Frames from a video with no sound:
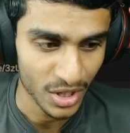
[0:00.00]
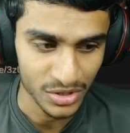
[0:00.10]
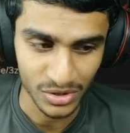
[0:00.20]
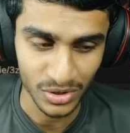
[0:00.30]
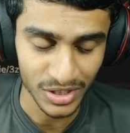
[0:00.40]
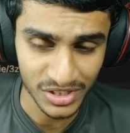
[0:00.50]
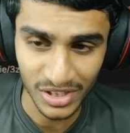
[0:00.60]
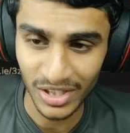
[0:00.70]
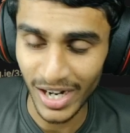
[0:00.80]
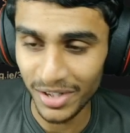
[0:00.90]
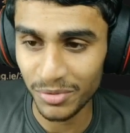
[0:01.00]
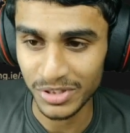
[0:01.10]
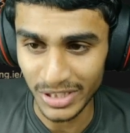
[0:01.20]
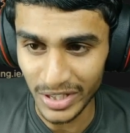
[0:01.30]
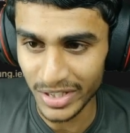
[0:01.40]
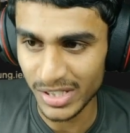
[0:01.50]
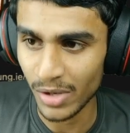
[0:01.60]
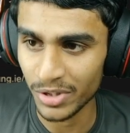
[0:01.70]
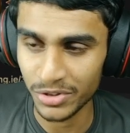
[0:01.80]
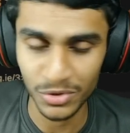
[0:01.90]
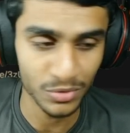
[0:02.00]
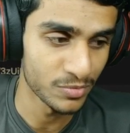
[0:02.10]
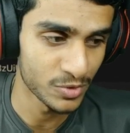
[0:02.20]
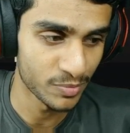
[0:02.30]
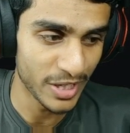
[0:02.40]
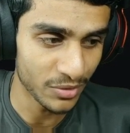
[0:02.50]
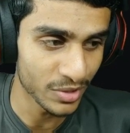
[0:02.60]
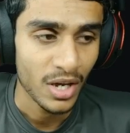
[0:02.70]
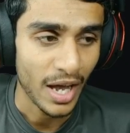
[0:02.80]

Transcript: so it's a kind of a serious outage to speak with.